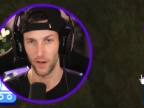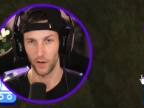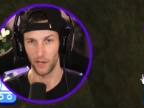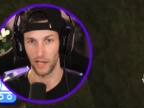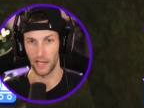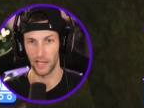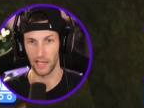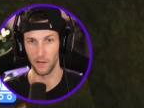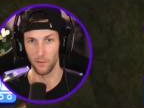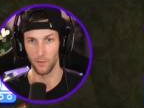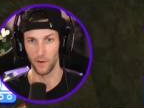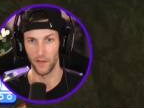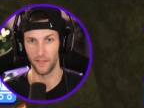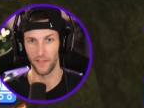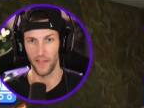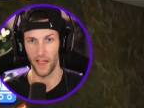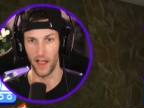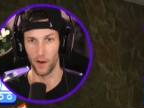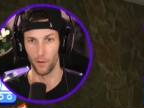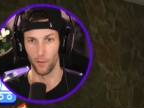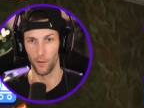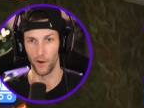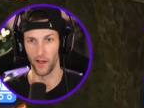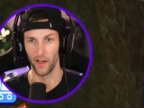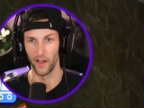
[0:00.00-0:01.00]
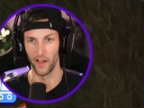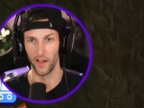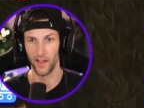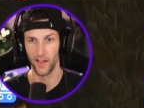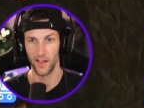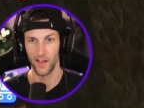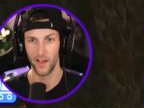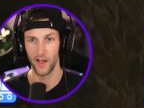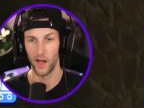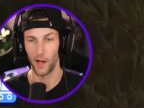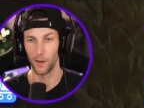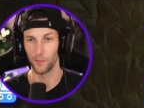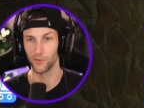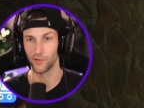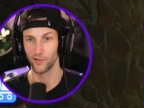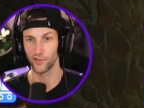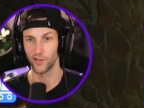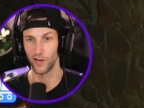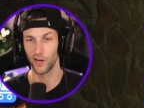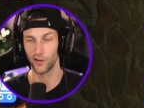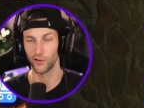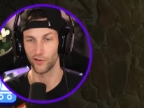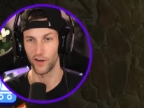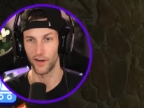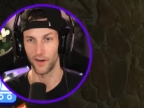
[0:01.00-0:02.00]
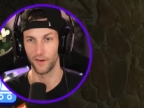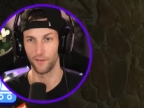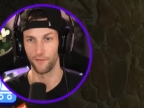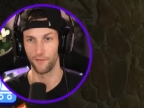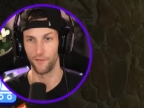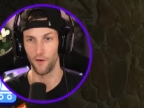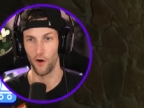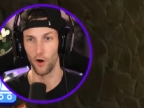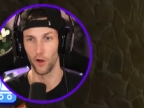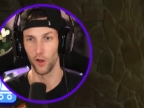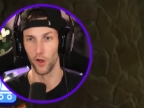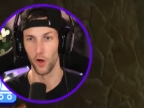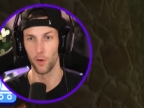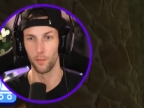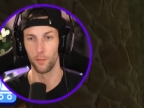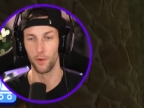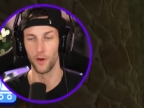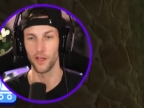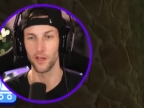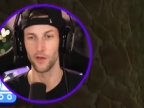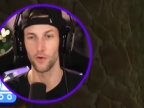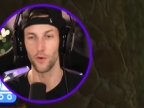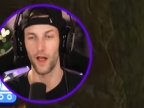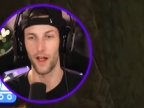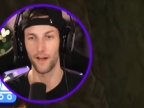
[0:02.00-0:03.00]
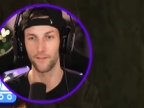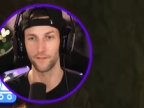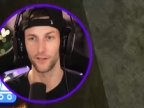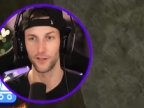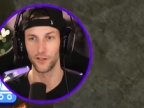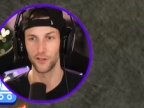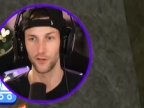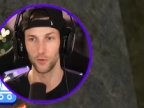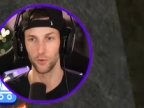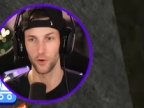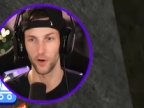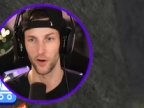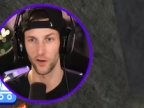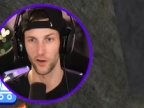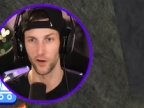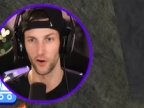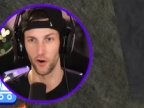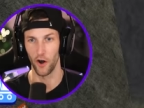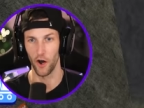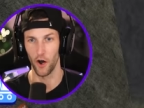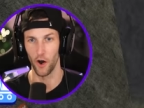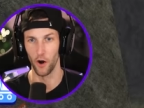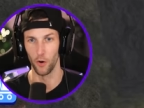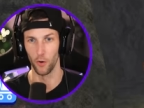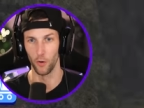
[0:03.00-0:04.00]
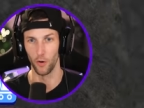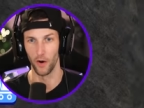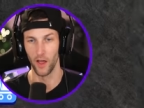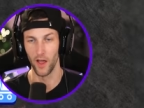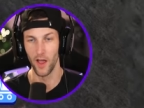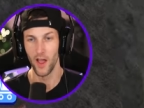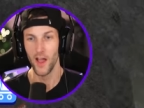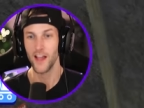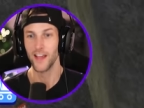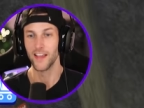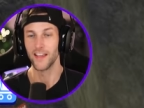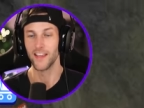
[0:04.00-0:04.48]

Okay, he went that way. I'm just gonna try to follow, but you have to do it on your own.